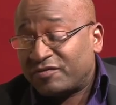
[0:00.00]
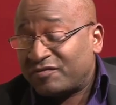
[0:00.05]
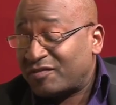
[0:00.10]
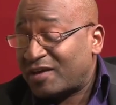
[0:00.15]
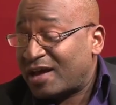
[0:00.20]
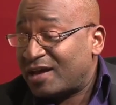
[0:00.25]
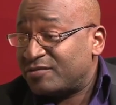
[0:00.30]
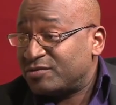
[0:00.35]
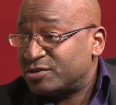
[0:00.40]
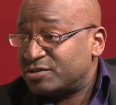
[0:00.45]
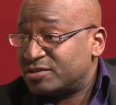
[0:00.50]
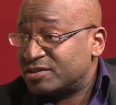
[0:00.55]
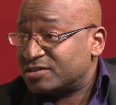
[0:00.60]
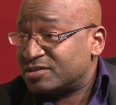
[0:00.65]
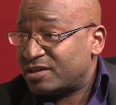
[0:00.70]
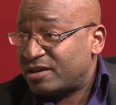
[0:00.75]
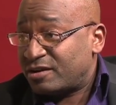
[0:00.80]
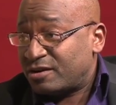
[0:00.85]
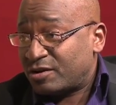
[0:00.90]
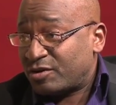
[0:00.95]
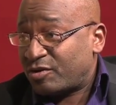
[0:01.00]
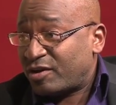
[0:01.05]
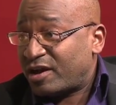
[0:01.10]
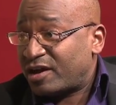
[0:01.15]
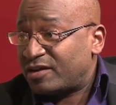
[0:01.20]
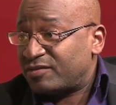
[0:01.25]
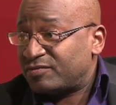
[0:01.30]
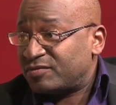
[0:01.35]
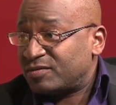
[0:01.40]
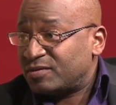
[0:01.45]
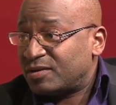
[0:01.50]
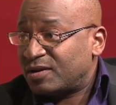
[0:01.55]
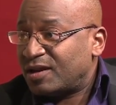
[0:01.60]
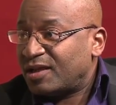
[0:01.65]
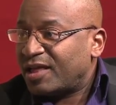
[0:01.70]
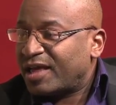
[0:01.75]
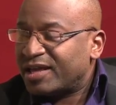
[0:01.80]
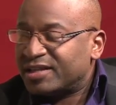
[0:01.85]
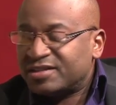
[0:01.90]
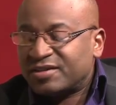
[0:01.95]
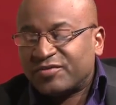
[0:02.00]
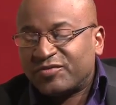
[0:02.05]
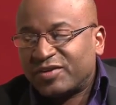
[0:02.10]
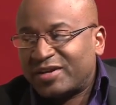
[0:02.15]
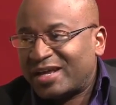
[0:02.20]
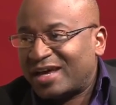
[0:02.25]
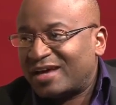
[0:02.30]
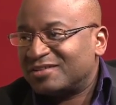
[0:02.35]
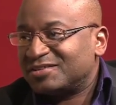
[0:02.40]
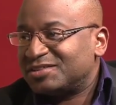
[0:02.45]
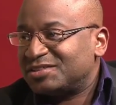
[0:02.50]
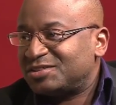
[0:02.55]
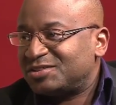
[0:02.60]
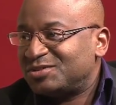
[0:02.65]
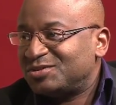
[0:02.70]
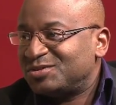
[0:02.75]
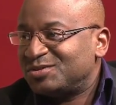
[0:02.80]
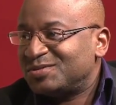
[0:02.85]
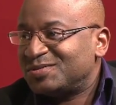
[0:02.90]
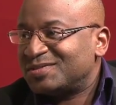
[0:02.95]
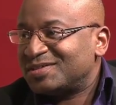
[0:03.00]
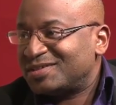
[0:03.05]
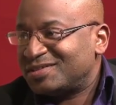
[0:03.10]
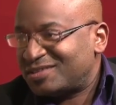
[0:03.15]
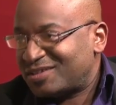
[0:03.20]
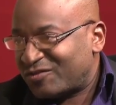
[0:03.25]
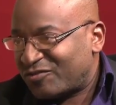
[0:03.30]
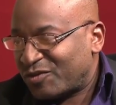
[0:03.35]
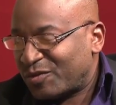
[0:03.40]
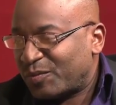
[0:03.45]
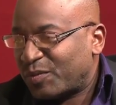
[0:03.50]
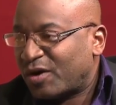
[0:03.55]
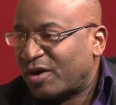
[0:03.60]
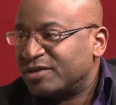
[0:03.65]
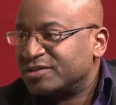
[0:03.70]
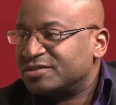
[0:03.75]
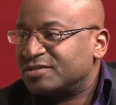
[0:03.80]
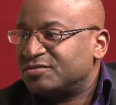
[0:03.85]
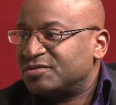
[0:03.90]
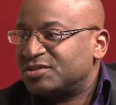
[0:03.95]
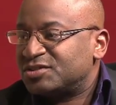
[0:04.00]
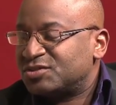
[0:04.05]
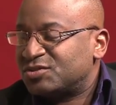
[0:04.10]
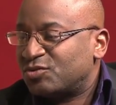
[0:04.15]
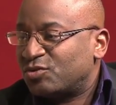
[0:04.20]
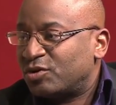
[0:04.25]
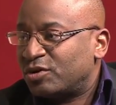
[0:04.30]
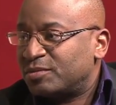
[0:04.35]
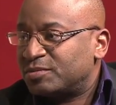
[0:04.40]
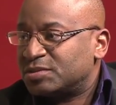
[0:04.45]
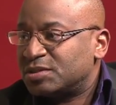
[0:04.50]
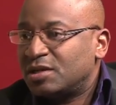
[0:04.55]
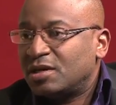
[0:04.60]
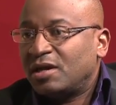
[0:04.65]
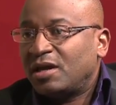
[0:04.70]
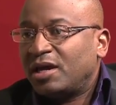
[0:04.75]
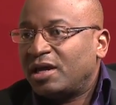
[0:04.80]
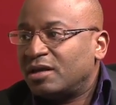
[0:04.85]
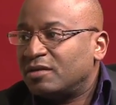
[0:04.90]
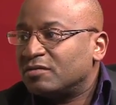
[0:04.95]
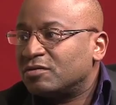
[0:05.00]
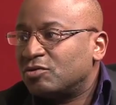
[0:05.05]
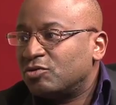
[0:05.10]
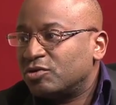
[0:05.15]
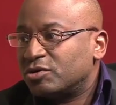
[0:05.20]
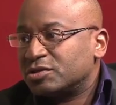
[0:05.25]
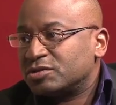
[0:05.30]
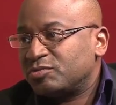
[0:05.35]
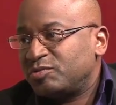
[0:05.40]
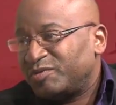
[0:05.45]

5 or 6 aircraft at different altitudes in different parts of the storms. And of course,